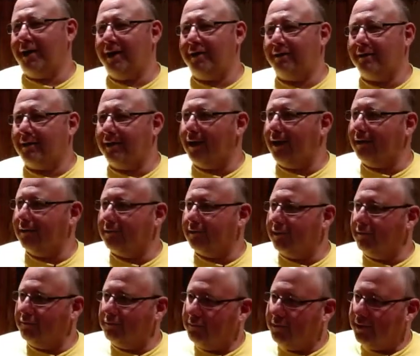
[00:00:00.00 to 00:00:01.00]
out. The guy's
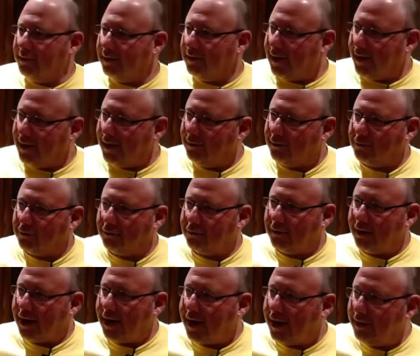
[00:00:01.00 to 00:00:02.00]
giving me an attitude.
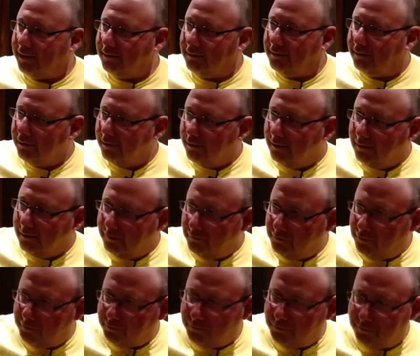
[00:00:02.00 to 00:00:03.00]
I had
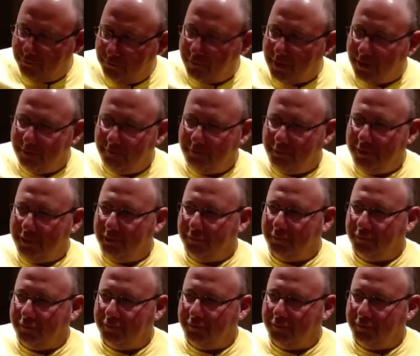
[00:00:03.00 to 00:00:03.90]
55 people, 57